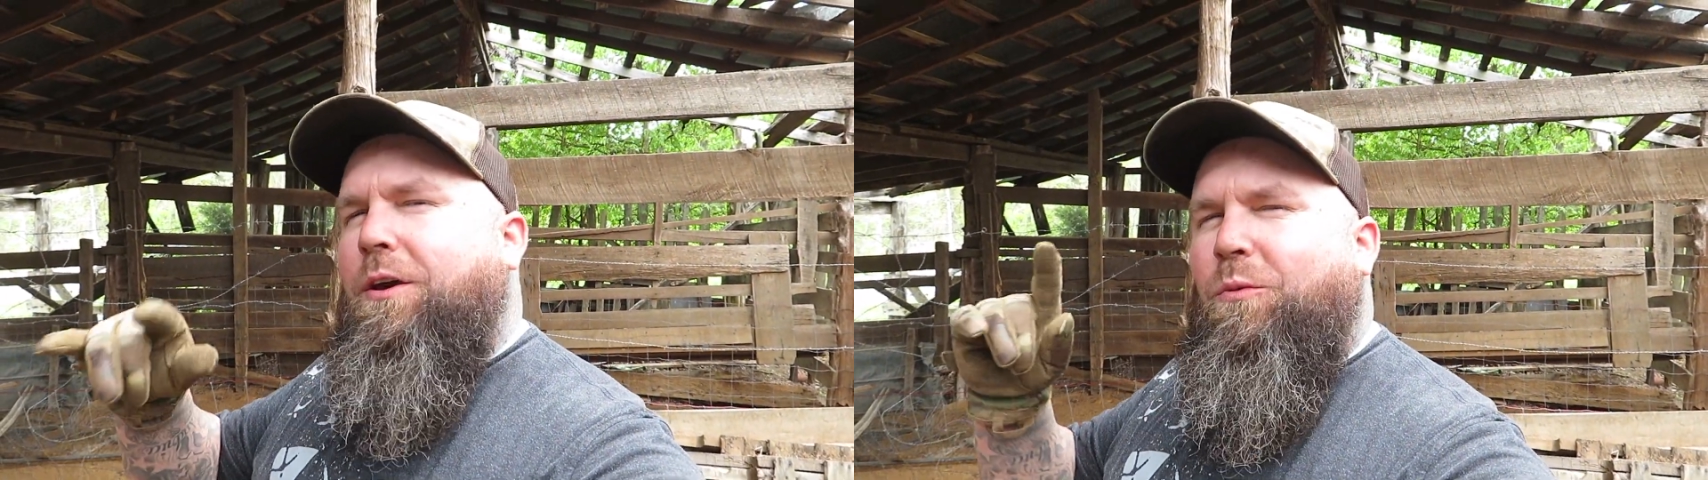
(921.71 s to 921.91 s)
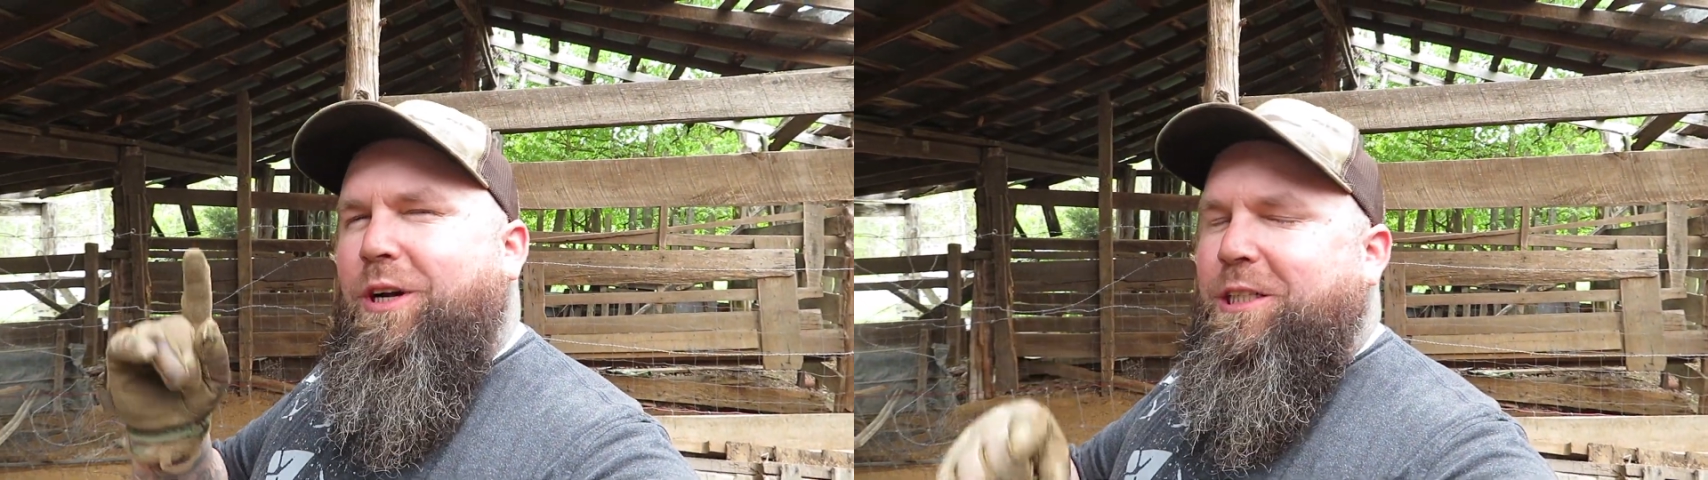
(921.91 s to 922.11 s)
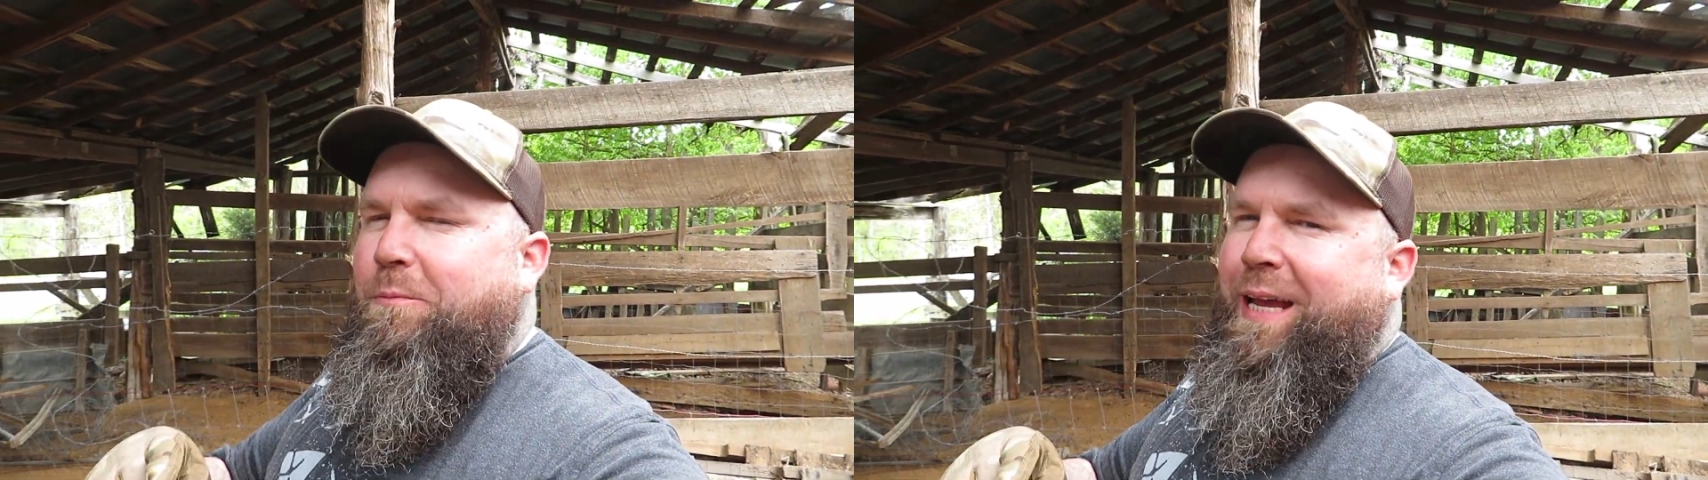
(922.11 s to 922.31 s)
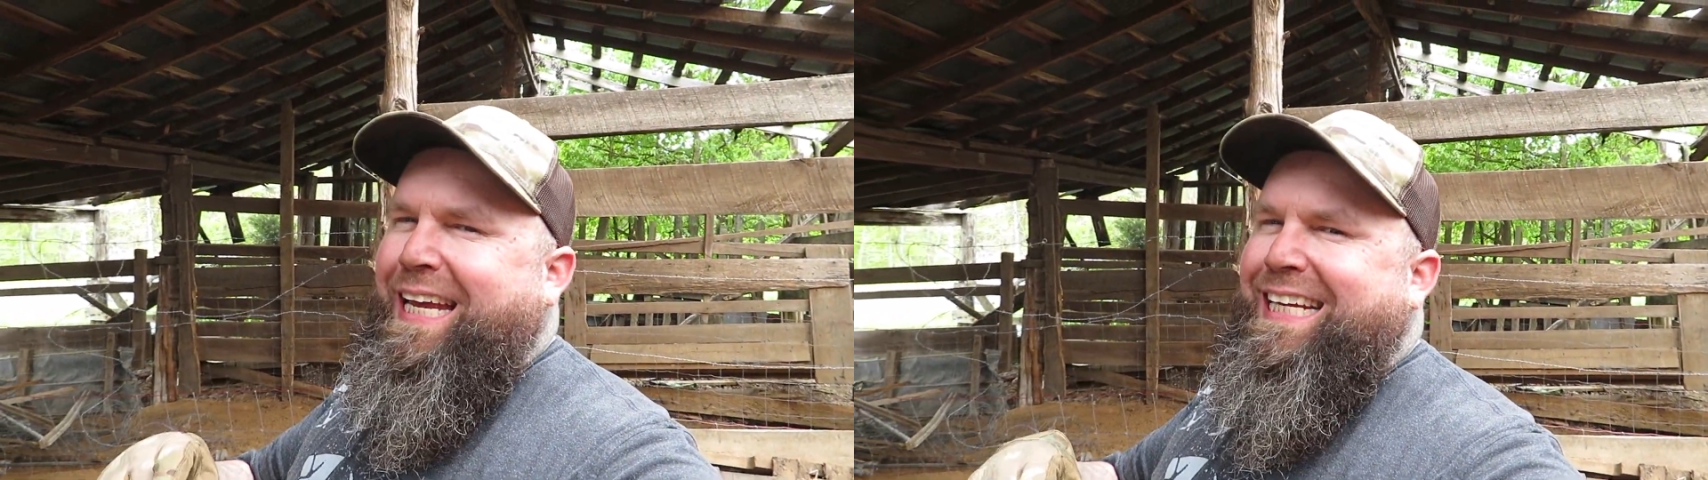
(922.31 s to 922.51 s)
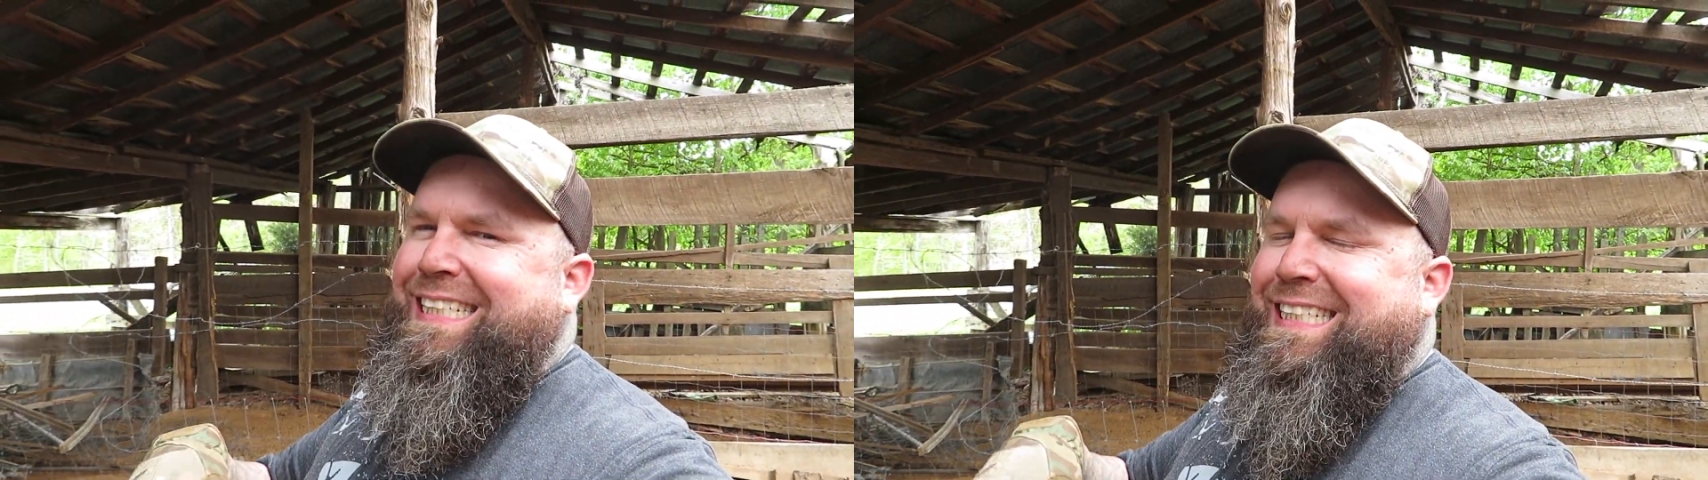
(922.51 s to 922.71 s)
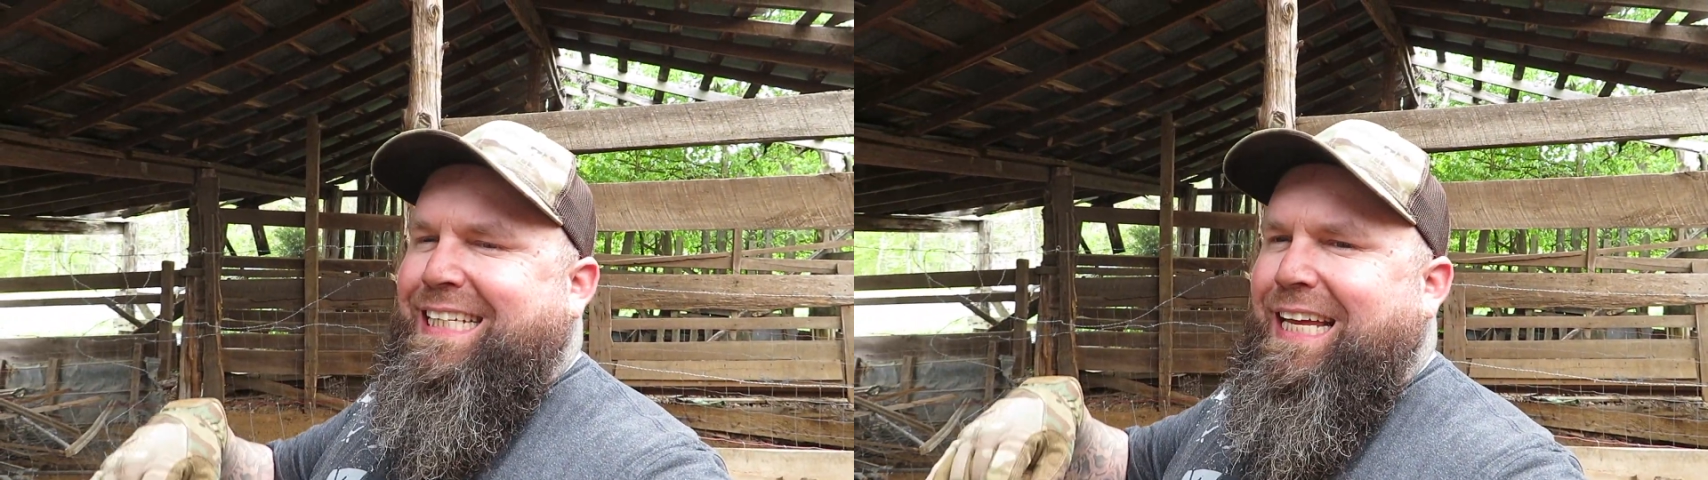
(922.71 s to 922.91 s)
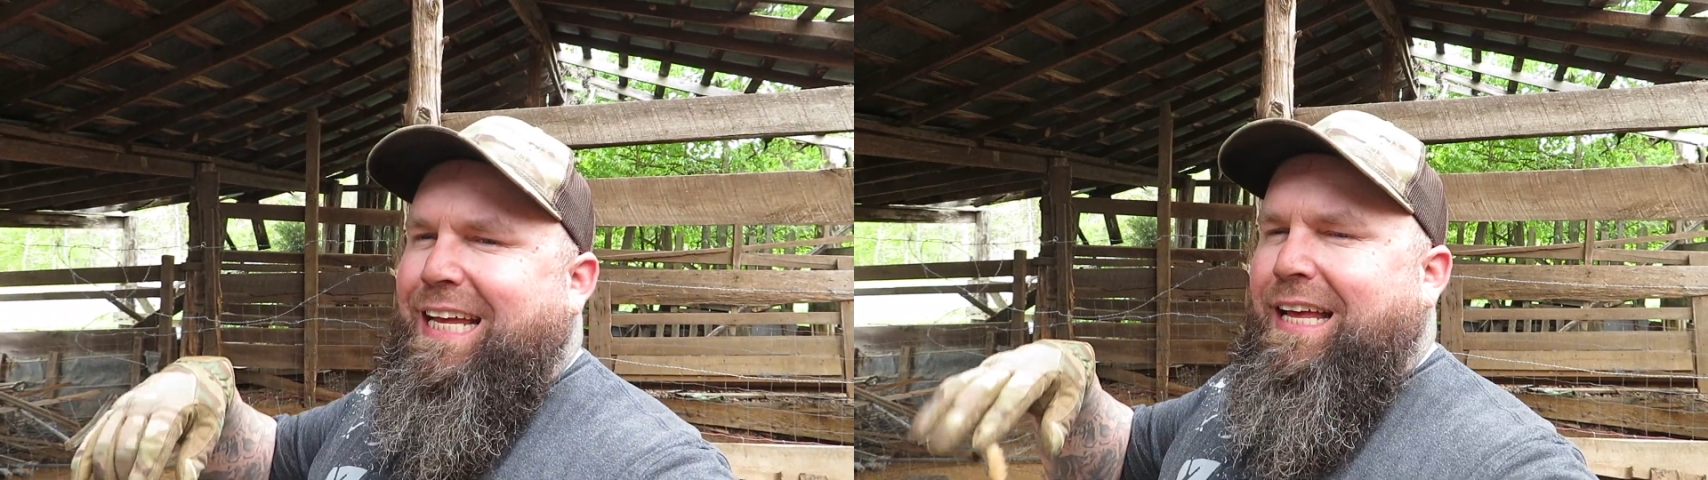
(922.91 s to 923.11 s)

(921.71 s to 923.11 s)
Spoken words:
which means